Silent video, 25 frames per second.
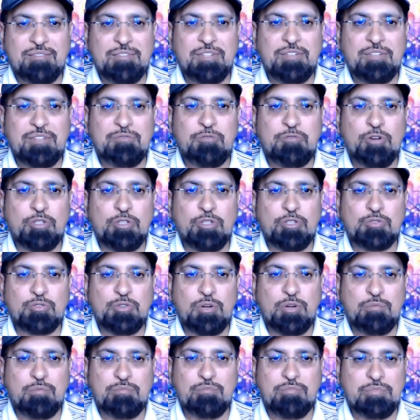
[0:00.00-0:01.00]
folks
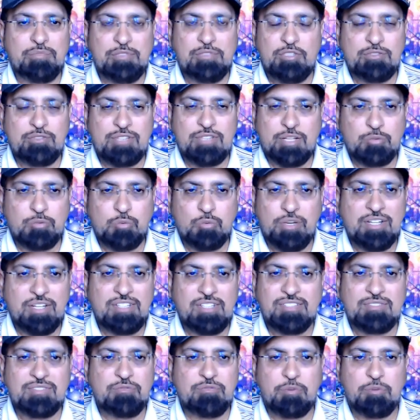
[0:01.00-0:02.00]
from New South
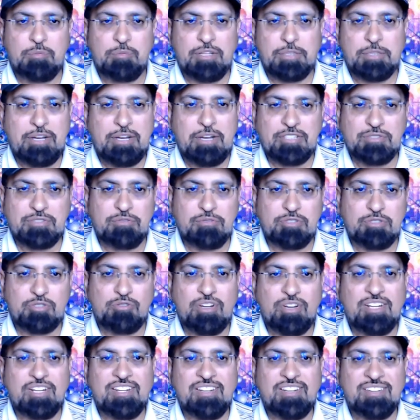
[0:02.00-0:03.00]
Wales, from other parts of
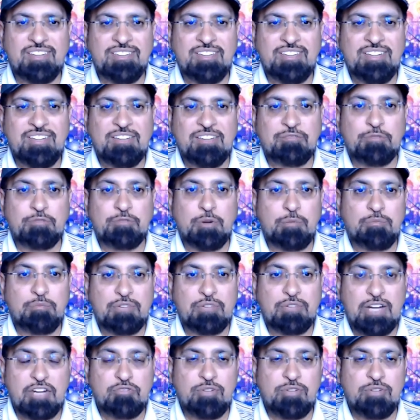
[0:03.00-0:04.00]
Australia, from
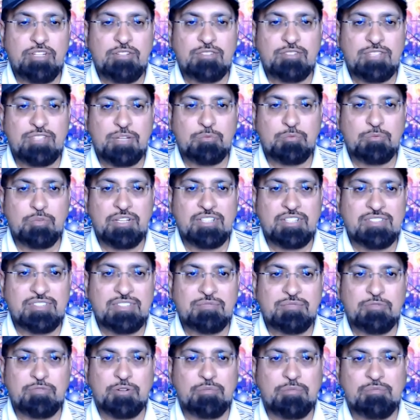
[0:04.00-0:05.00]
country New South
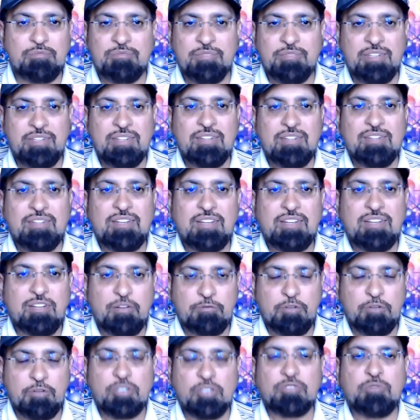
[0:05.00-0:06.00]
Wales, from
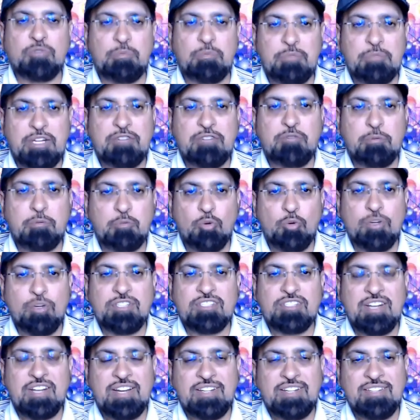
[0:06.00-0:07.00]
of course from many from
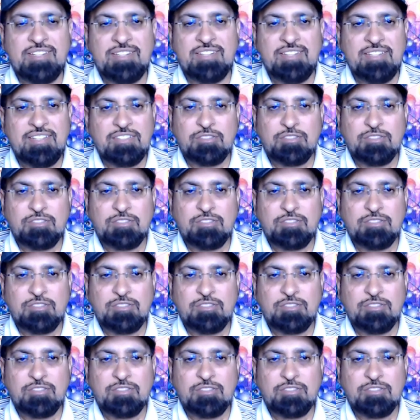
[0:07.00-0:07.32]
Queensland.